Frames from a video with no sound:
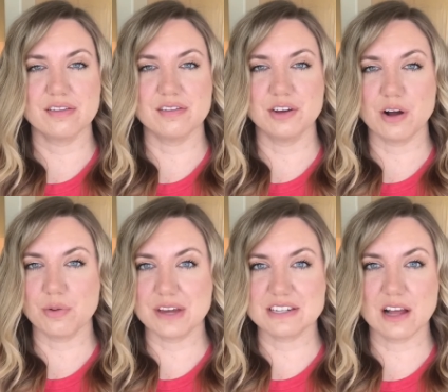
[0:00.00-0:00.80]
you know,
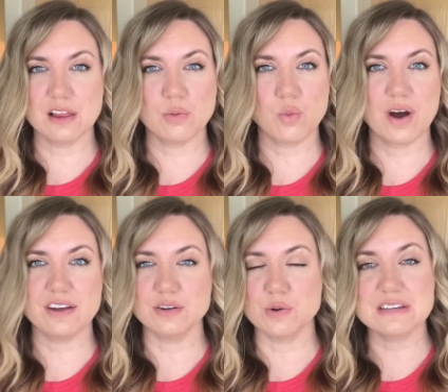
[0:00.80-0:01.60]
they tell them
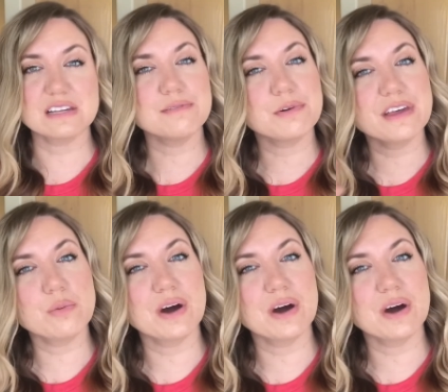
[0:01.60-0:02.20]
what noise level they